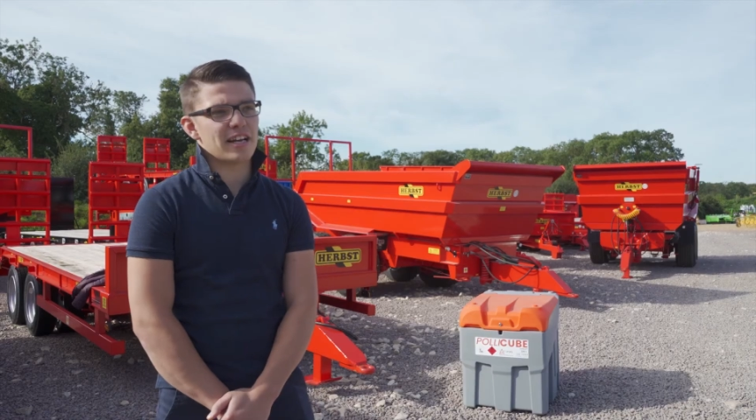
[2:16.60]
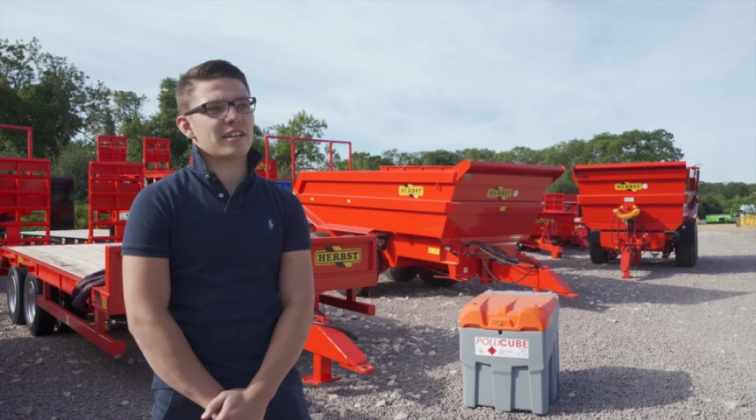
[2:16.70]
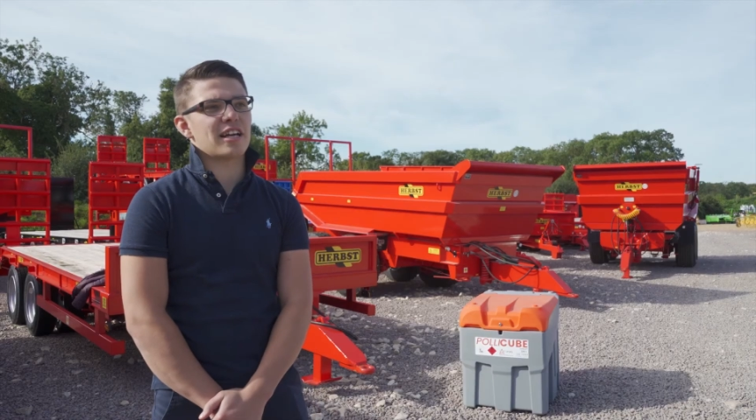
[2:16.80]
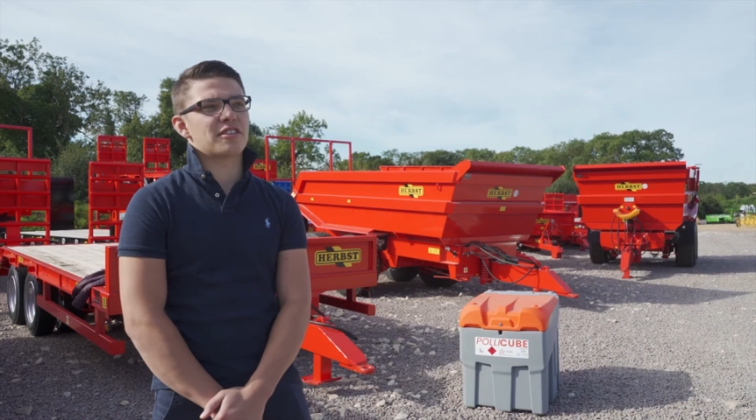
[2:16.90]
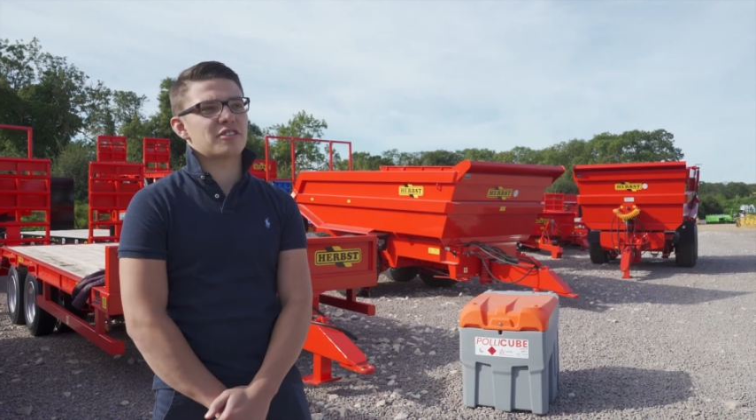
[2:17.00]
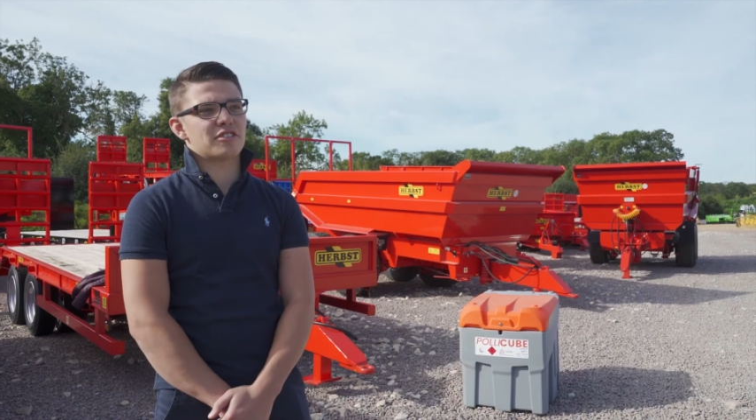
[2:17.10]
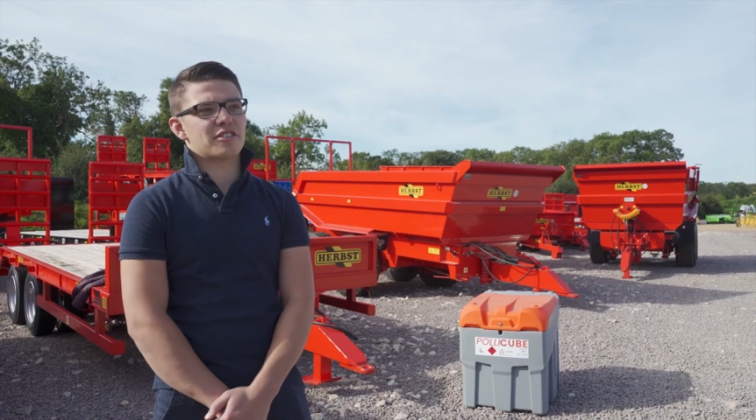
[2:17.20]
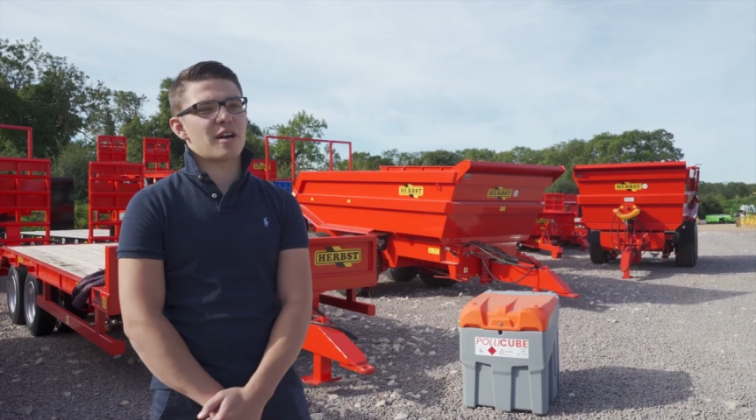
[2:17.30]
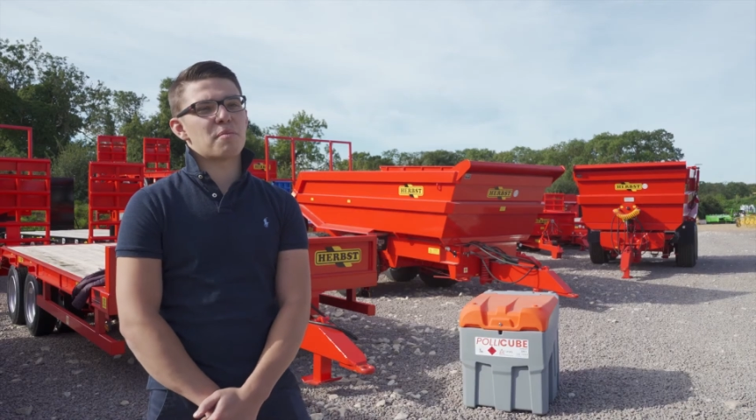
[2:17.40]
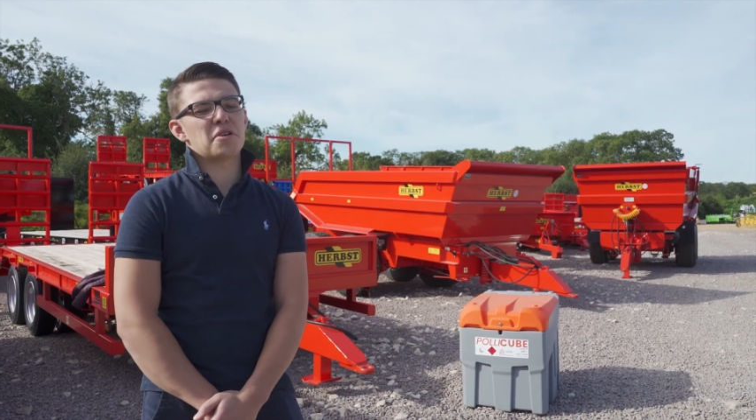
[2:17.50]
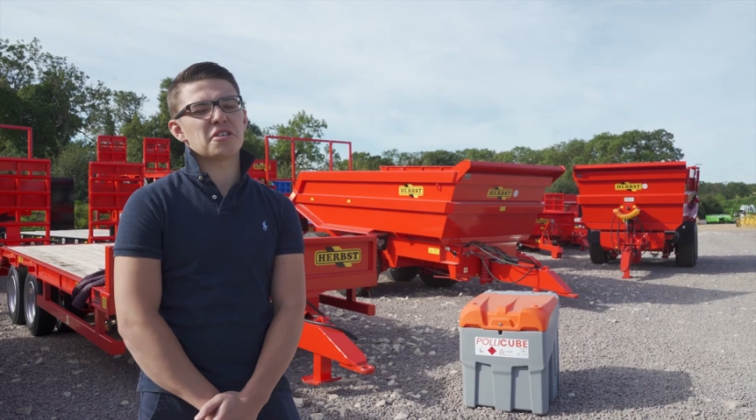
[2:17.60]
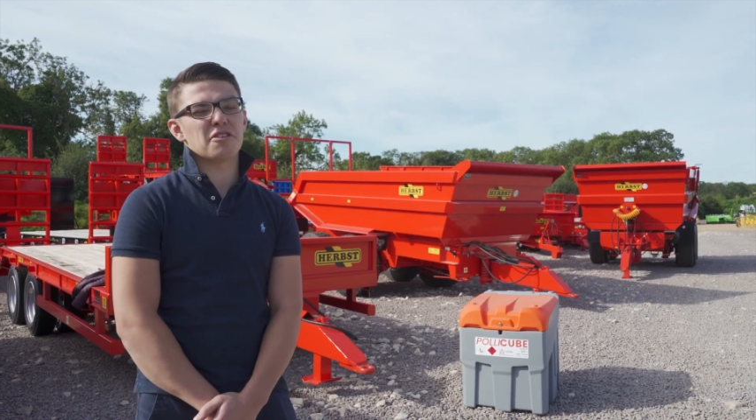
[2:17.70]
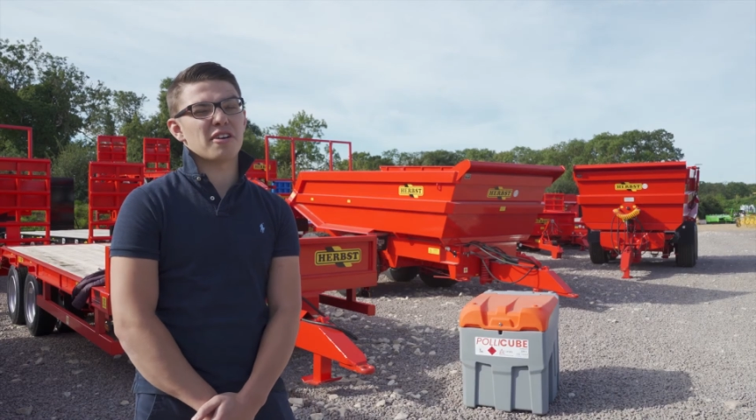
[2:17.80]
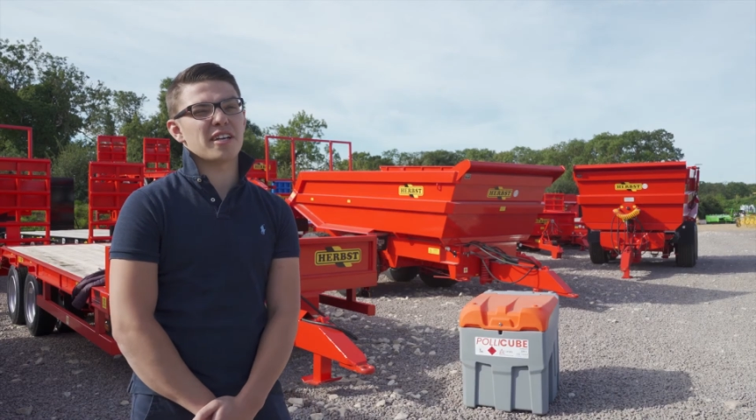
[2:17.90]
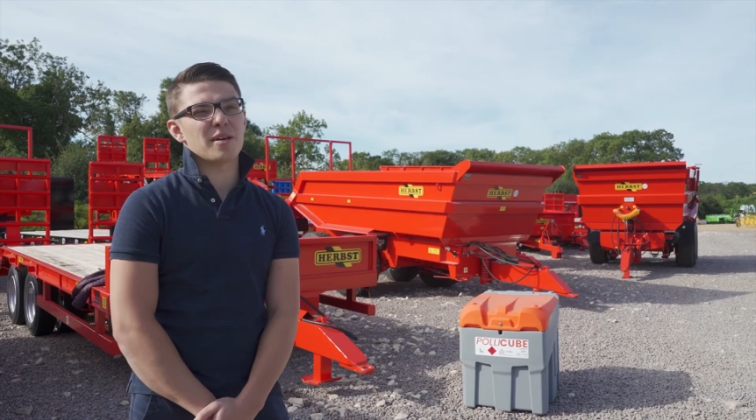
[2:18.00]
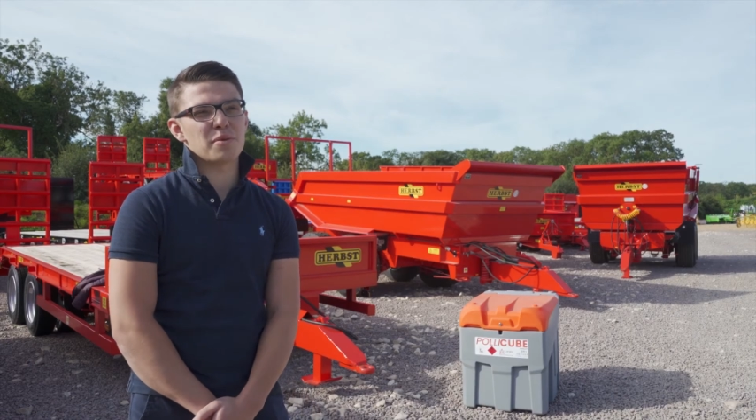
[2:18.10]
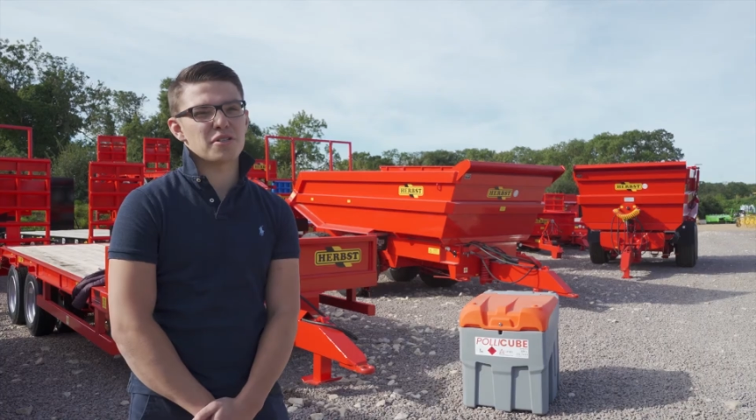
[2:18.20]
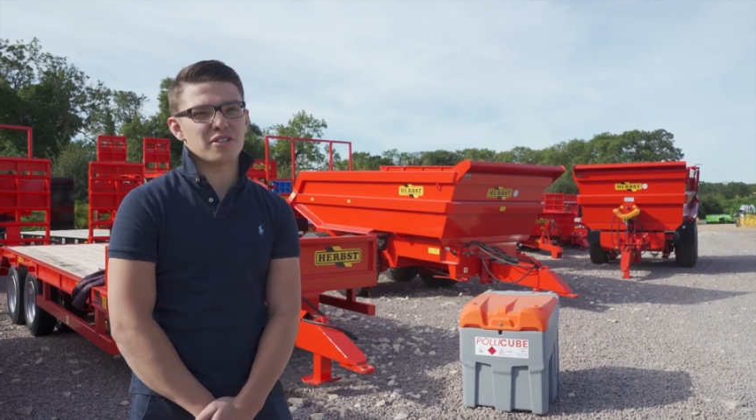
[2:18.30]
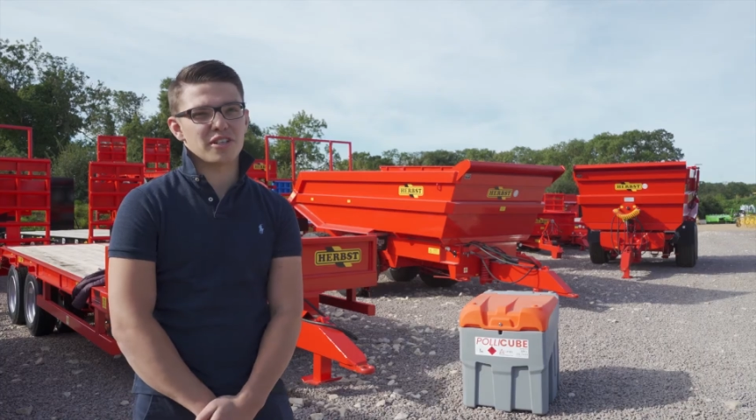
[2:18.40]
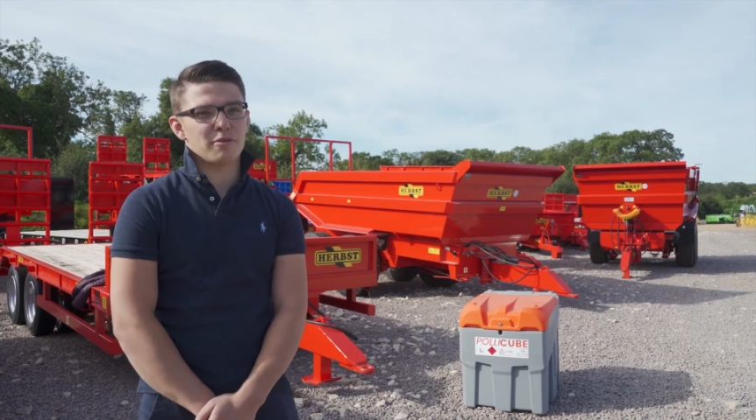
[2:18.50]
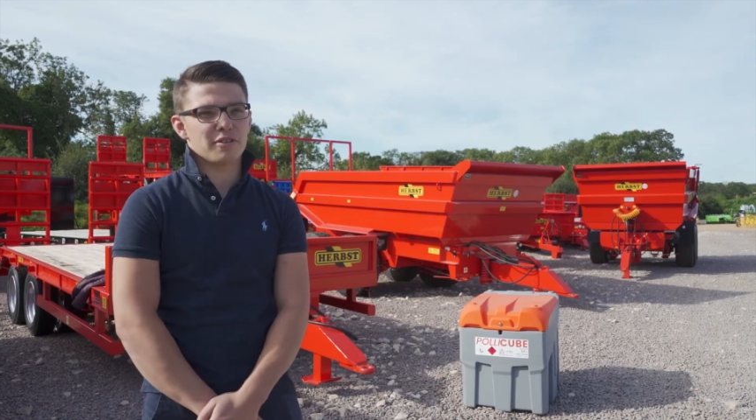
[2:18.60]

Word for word: Yeah, as a company is a great company to deal